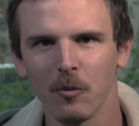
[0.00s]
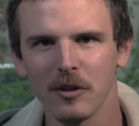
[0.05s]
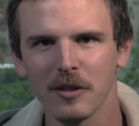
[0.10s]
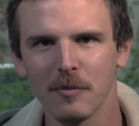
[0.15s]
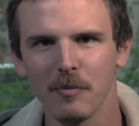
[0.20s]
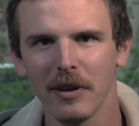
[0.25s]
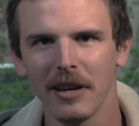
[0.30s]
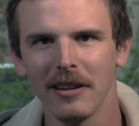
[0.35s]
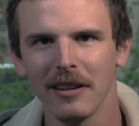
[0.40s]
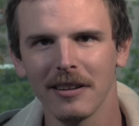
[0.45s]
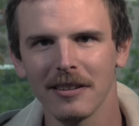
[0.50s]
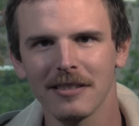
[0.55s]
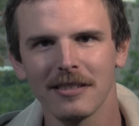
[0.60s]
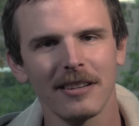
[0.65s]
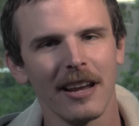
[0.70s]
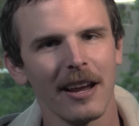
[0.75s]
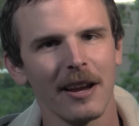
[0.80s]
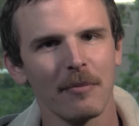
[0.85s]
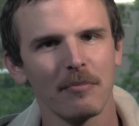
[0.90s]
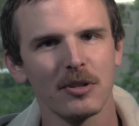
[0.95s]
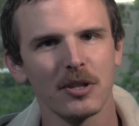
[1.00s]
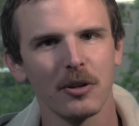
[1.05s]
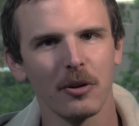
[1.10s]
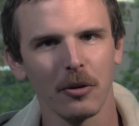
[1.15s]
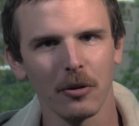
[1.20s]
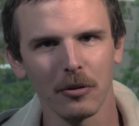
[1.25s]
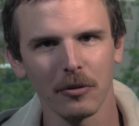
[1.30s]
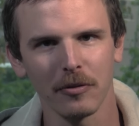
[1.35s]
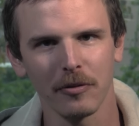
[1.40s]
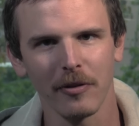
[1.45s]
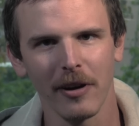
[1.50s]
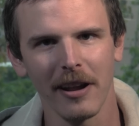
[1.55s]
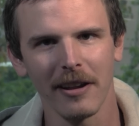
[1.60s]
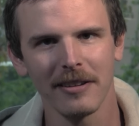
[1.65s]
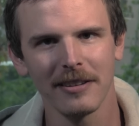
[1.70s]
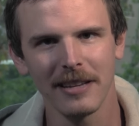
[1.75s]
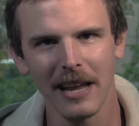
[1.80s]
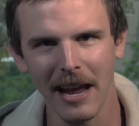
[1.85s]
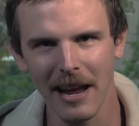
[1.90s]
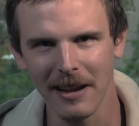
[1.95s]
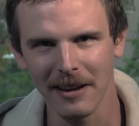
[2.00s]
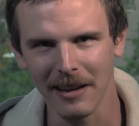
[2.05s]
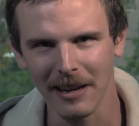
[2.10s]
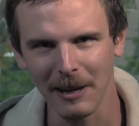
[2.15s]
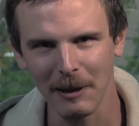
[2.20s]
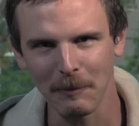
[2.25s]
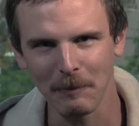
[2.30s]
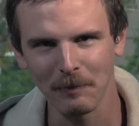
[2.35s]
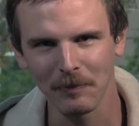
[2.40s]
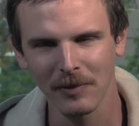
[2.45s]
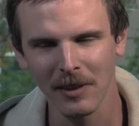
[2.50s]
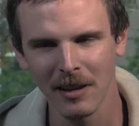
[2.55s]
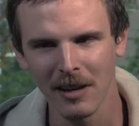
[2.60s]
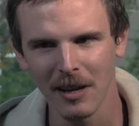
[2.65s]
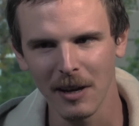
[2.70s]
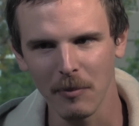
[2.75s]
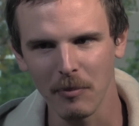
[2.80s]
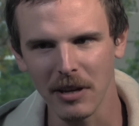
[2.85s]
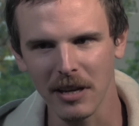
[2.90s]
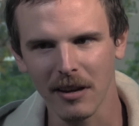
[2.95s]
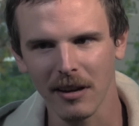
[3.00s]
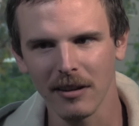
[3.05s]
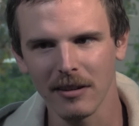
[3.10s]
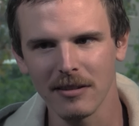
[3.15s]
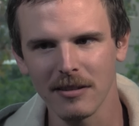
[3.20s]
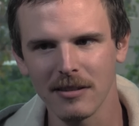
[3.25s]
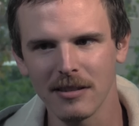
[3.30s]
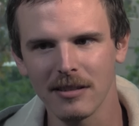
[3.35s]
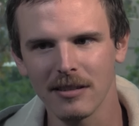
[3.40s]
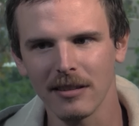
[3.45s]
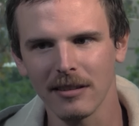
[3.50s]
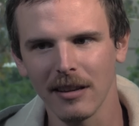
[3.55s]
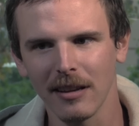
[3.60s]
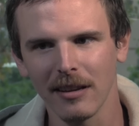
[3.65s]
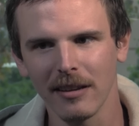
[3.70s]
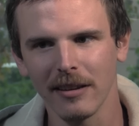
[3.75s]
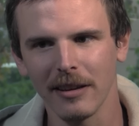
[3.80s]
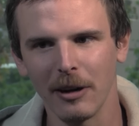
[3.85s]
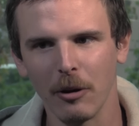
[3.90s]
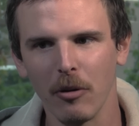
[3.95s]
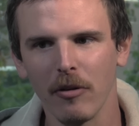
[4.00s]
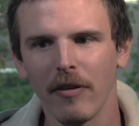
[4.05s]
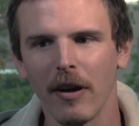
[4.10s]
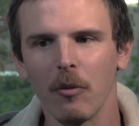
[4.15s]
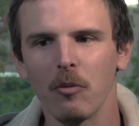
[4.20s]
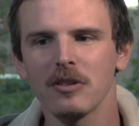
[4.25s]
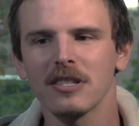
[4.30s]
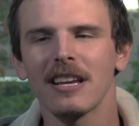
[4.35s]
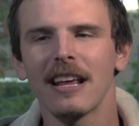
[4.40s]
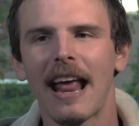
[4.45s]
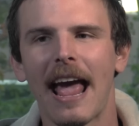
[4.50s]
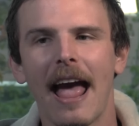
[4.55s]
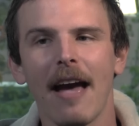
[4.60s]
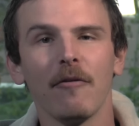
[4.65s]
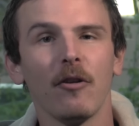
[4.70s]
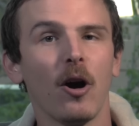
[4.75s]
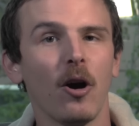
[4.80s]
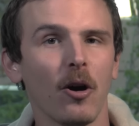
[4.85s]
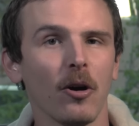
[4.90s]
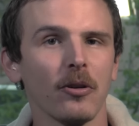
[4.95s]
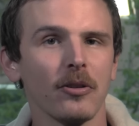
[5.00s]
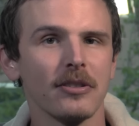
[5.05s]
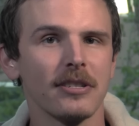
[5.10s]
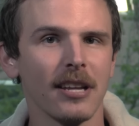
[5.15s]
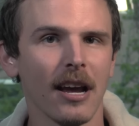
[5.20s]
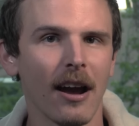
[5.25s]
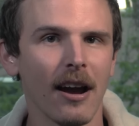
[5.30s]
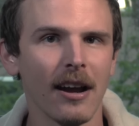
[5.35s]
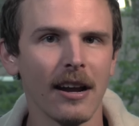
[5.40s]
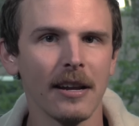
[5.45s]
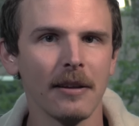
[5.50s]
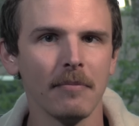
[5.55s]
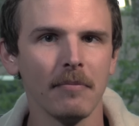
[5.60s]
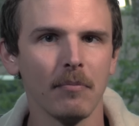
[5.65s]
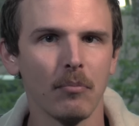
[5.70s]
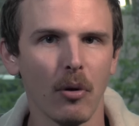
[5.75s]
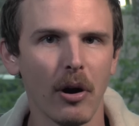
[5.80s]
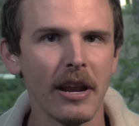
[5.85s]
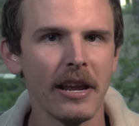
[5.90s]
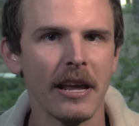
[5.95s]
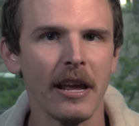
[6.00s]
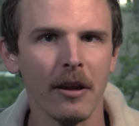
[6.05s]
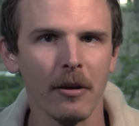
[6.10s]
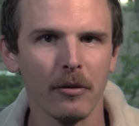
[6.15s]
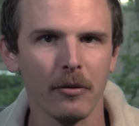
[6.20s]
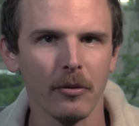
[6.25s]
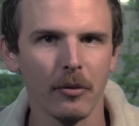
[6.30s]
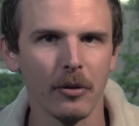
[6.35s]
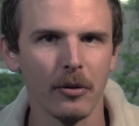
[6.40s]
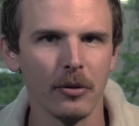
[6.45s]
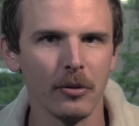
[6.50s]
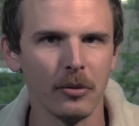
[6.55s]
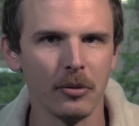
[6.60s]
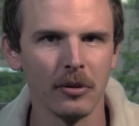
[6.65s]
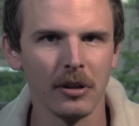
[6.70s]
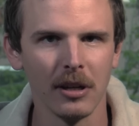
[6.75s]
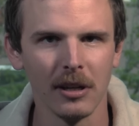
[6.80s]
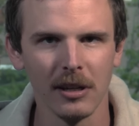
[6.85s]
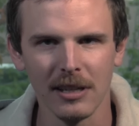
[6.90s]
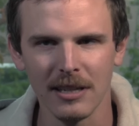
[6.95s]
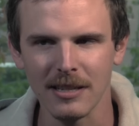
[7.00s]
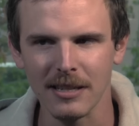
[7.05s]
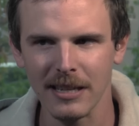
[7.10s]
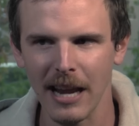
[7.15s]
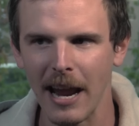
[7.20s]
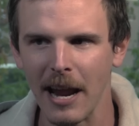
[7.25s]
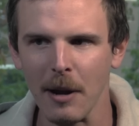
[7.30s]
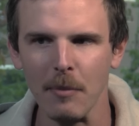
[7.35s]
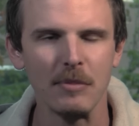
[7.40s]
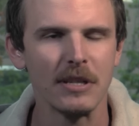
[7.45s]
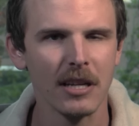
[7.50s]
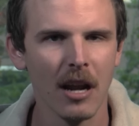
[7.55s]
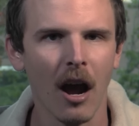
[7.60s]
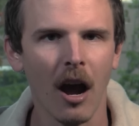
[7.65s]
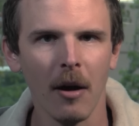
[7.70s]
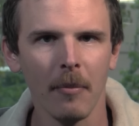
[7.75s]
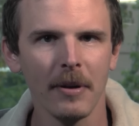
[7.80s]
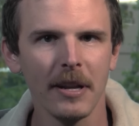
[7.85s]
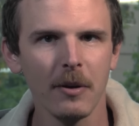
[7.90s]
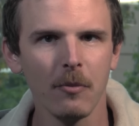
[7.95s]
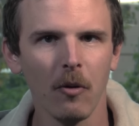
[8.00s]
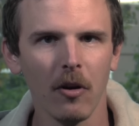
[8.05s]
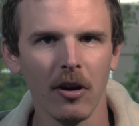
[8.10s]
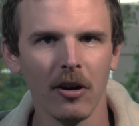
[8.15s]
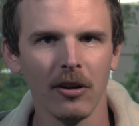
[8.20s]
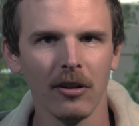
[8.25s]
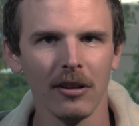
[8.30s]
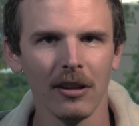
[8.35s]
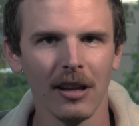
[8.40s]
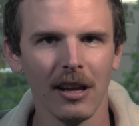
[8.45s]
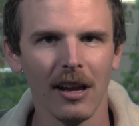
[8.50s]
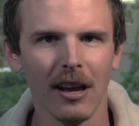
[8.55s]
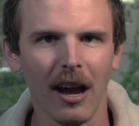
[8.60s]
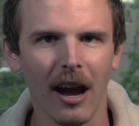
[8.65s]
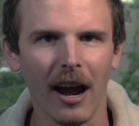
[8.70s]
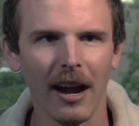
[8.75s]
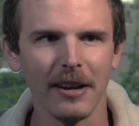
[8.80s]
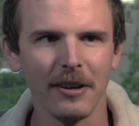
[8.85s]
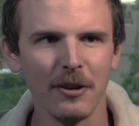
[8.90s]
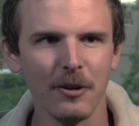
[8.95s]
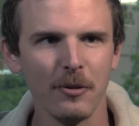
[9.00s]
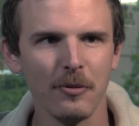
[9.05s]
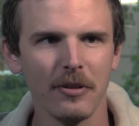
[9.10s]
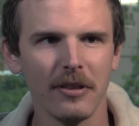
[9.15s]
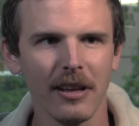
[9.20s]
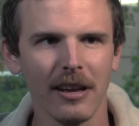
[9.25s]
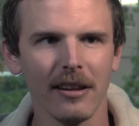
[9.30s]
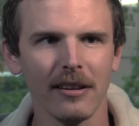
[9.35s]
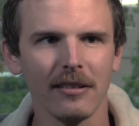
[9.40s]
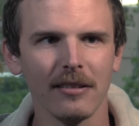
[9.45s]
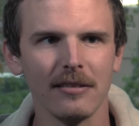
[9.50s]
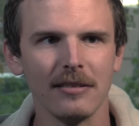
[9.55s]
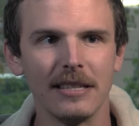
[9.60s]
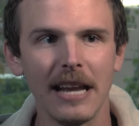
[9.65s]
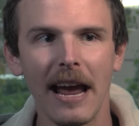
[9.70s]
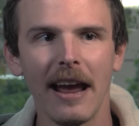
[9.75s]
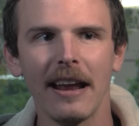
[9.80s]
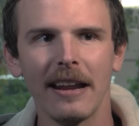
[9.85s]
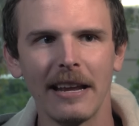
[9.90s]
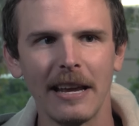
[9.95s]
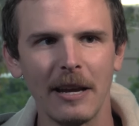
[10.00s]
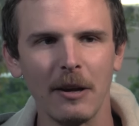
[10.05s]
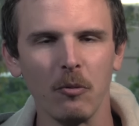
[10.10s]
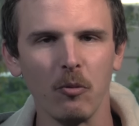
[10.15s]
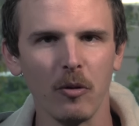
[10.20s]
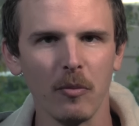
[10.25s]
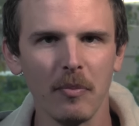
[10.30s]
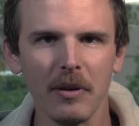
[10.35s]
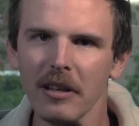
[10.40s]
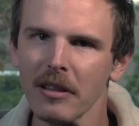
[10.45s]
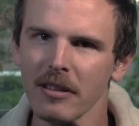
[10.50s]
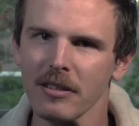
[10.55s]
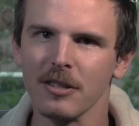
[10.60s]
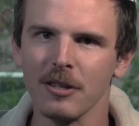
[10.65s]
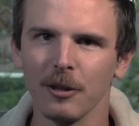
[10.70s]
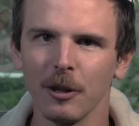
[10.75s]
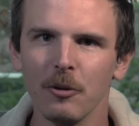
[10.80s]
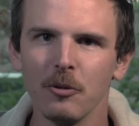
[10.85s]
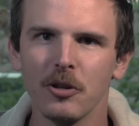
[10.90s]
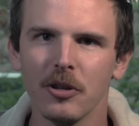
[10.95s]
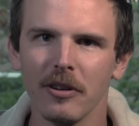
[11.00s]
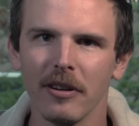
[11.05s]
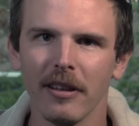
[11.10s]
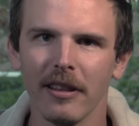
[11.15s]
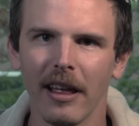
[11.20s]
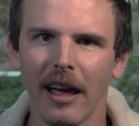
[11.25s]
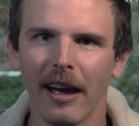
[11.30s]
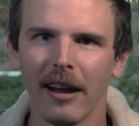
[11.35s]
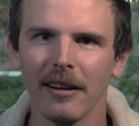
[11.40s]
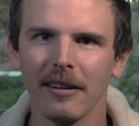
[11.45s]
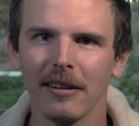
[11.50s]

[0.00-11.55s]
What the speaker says: was meeting Sam's girlfriend, Dani. Because, you know, if I was going to have a hard time breaking through Sam's comedy wall, I knew that Dani would be the solution to that.